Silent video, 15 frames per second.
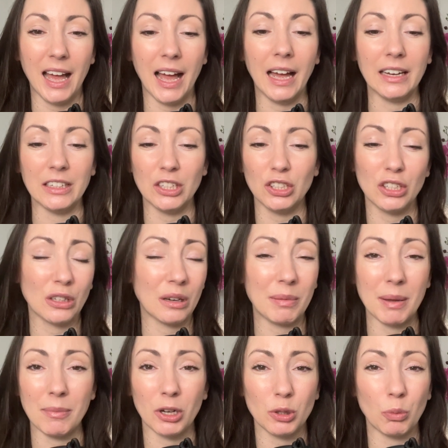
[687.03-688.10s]
and it's just going to
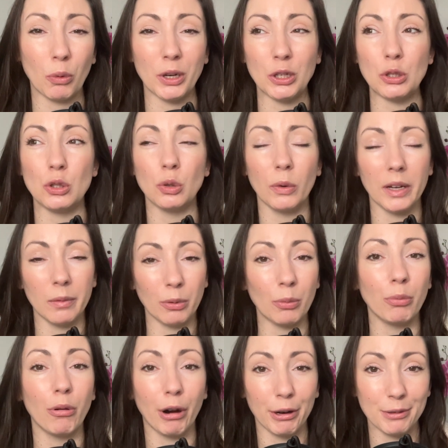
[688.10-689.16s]
be a much more enjoyable
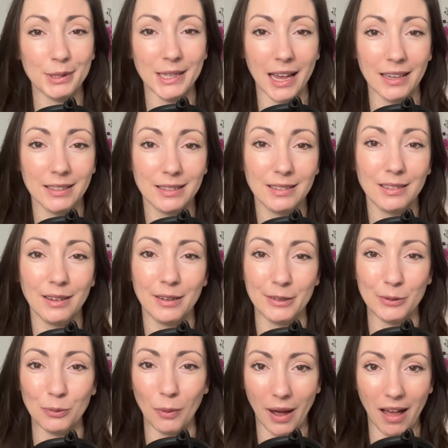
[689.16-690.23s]
process
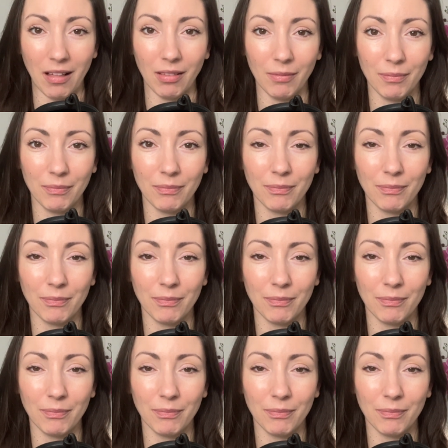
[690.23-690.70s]
as well.